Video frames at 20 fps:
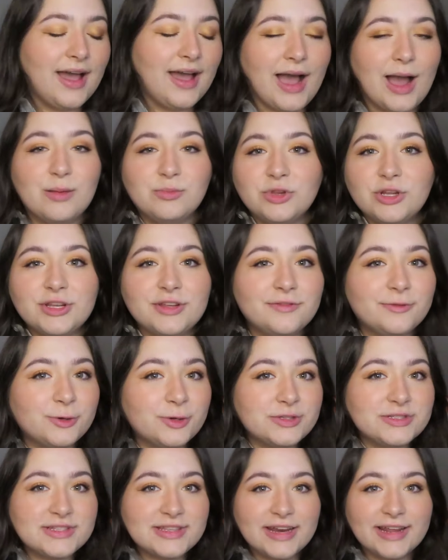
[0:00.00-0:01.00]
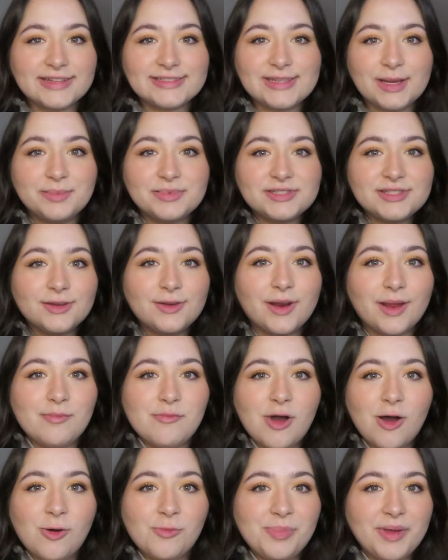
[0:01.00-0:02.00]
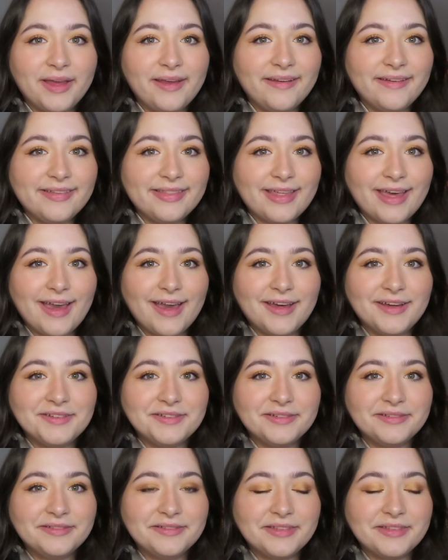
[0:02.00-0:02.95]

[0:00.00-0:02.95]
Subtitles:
I'm looking forward to the next episode. I'm hoping that